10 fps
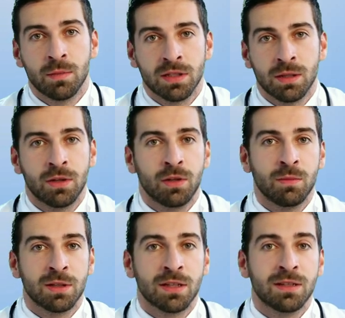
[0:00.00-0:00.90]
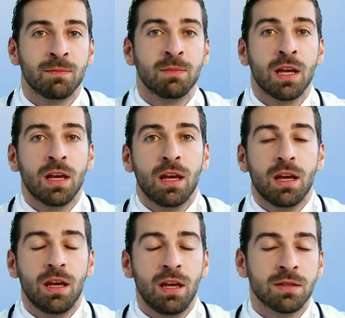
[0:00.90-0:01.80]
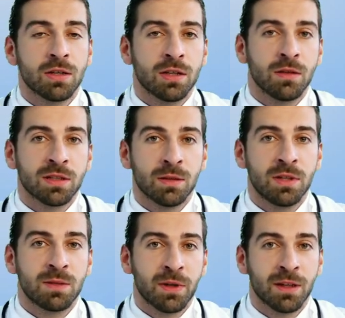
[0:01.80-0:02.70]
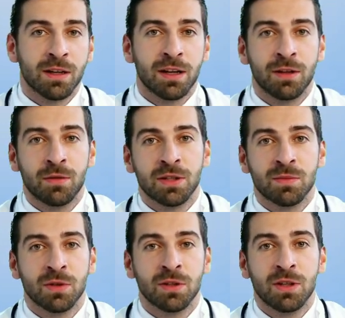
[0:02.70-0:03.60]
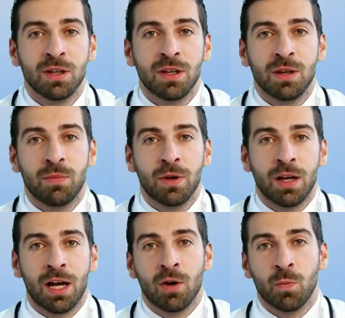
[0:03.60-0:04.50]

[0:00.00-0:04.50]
a compound that dilates blood vessels, improves circulation,